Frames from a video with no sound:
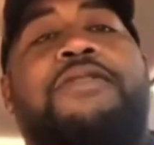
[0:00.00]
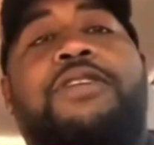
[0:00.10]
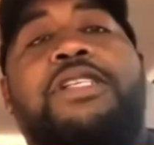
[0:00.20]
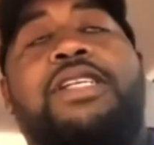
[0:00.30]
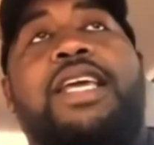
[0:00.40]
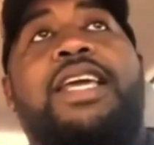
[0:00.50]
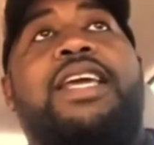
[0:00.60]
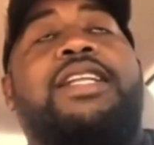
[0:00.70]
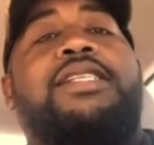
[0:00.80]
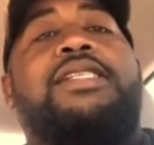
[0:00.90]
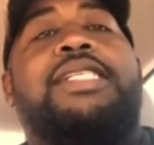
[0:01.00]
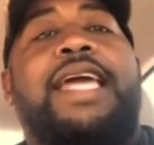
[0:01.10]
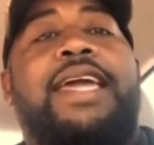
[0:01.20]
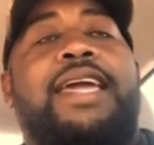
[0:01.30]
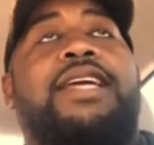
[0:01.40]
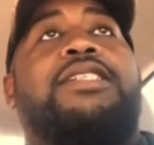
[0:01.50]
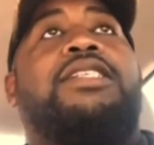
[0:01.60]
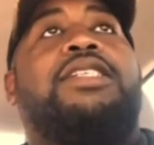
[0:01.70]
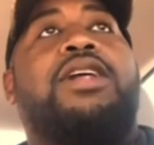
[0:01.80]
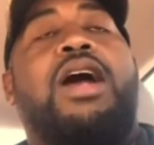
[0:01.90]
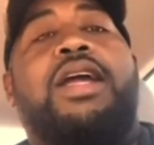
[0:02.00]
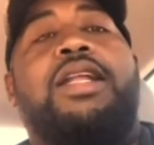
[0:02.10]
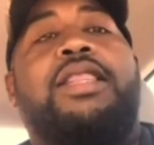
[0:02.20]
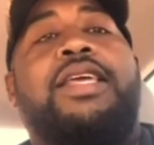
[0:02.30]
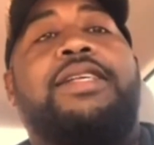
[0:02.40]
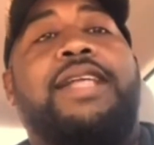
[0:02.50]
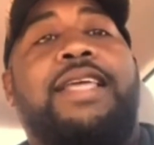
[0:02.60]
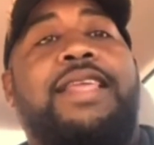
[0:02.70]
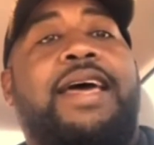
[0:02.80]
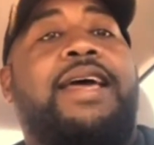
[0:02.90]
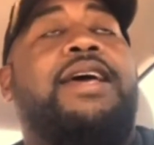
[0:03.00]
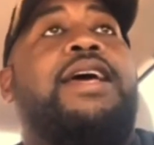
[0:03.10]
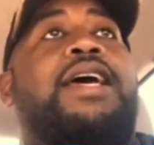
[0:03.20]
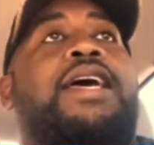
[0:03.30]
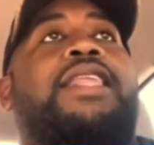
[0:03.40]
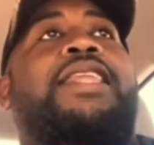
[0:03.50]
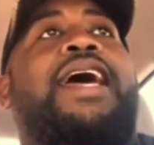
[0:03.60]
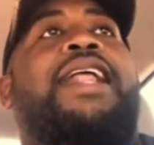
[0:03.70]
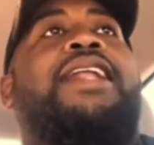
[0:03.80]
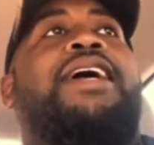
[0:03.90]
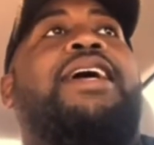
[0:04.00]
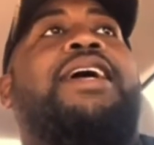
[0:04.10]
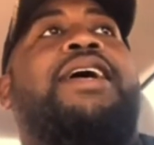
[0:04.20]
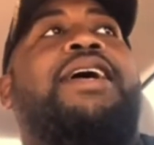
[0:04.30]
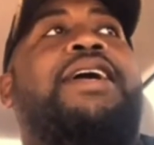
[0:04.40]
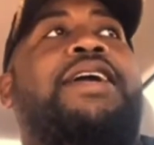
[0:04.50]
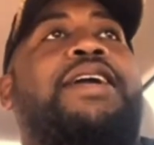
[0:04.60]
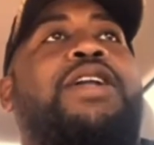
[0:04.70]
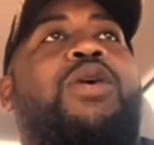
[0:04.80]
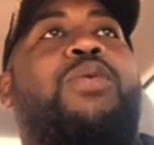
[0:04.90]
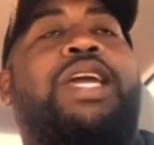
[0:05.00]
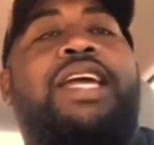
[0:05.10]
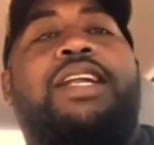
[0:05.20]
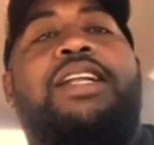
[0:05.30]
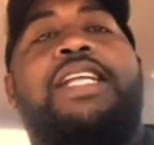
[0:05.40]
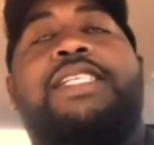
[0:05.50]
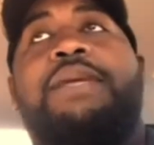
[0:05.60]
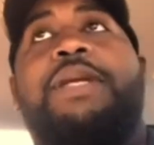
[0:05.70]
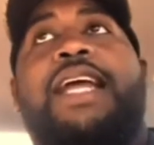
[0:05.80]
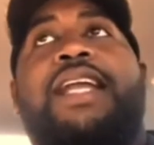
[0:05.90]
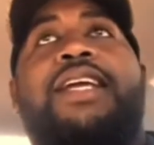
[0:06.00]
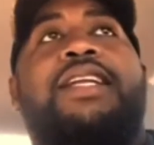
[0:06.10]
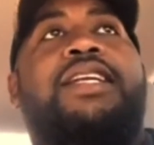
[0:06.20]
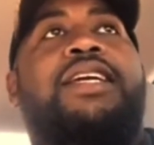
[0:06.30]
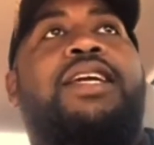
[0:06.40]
difference in sayings and jargon and things like that, that, we get a little intimidated.